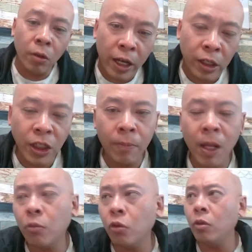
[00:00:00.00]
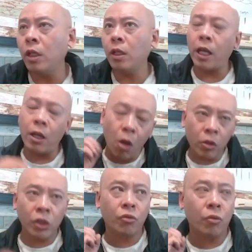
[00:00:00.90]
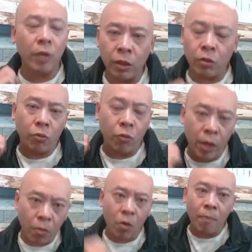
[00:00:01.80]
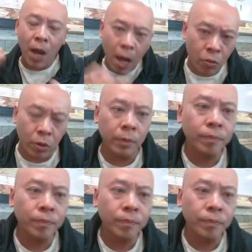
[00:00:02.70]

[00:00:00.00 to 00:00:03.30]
at the same time, you need like longer stroke length to create more power.